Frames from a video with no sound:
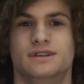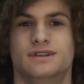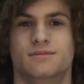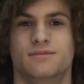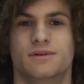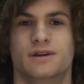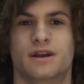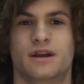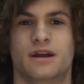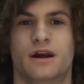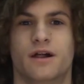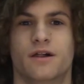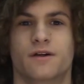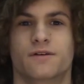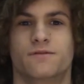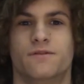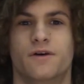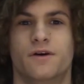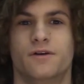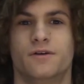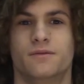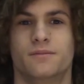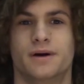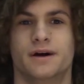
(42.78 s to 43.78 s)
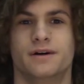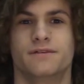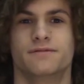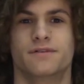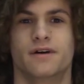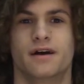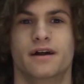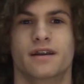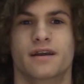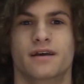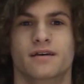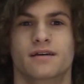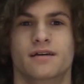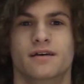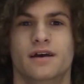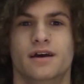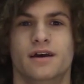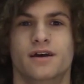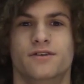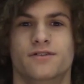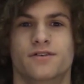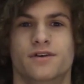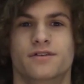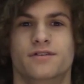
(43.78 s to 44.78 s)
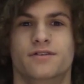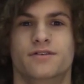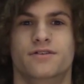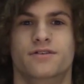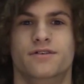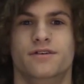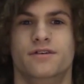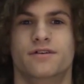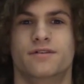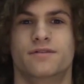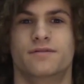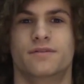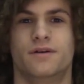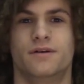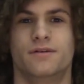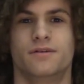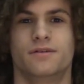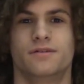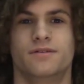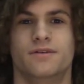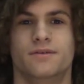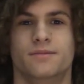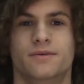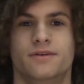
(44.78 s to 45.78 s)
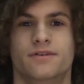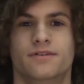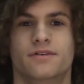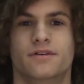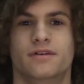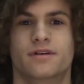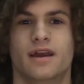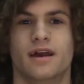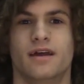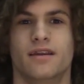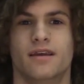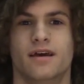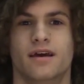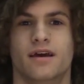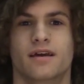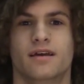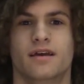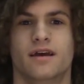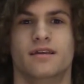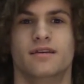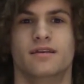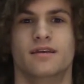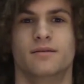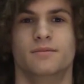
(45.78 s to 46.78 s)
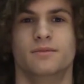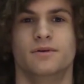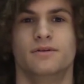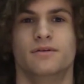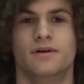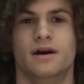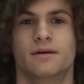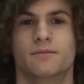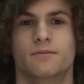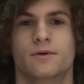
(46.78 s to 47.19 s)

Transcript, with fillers: submit a color photo by Friday. Send your senior photo to Mr. Kent at kentw at